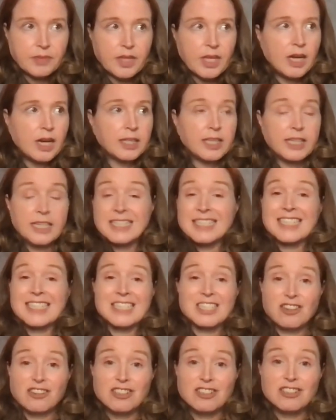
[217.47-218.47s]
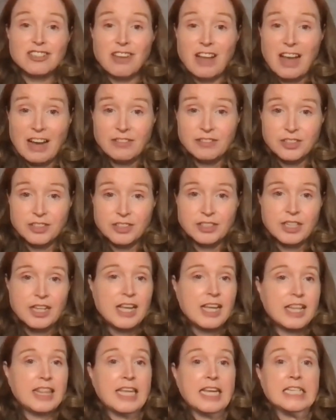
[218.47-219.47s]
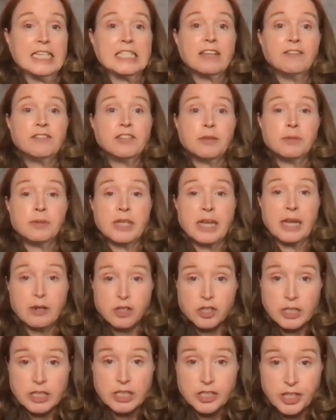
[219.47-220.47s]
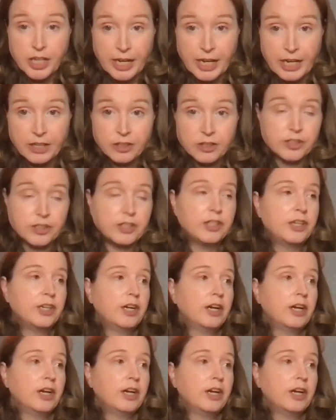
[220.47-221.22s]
That doesn't get started till after. Things have substantially changed.